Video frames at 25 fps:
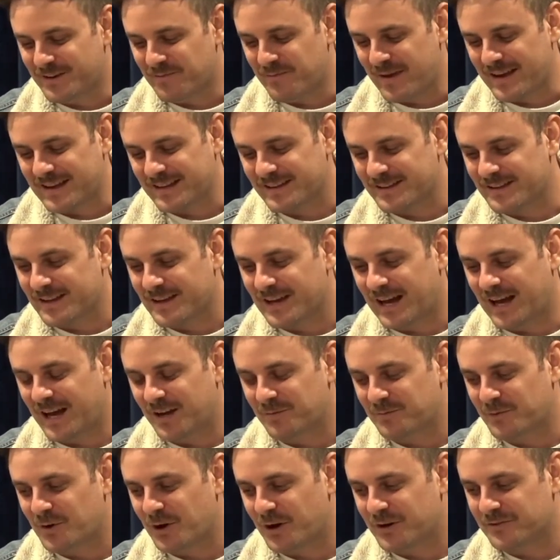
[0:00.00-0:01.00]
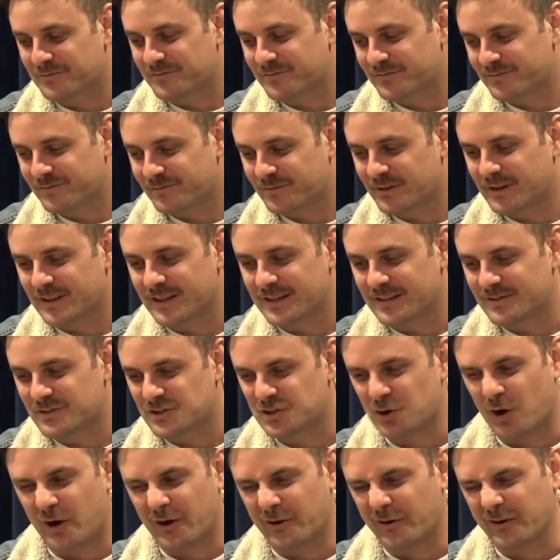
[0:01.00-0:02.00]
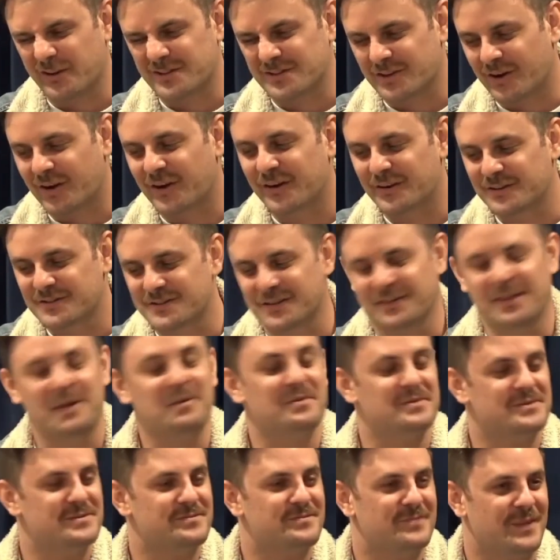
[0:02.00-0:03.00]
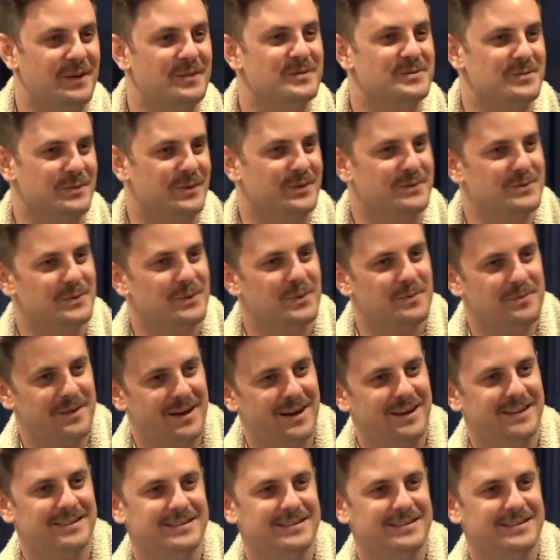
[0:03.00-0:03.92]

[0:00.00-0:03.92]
make it kind of really shine on its own. So that was what it's all about. So